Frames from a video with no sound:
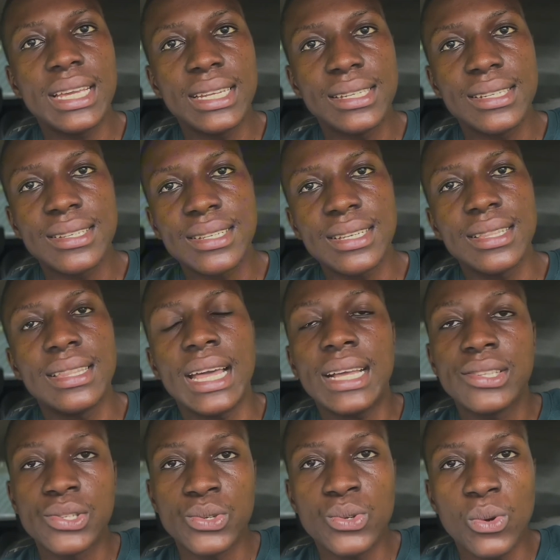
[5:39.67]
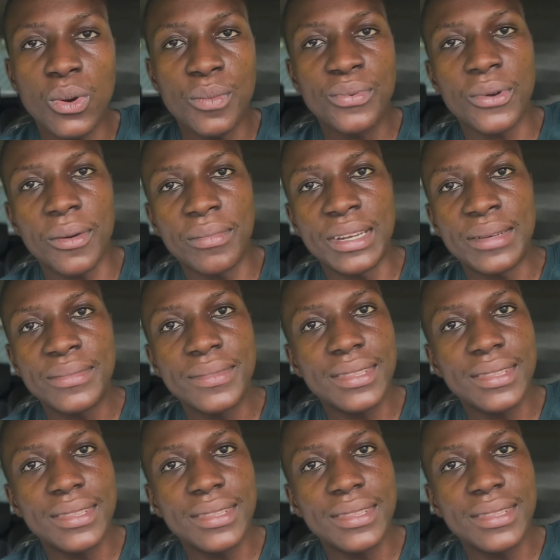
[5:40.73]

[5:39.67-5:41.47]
etc. That's your problem.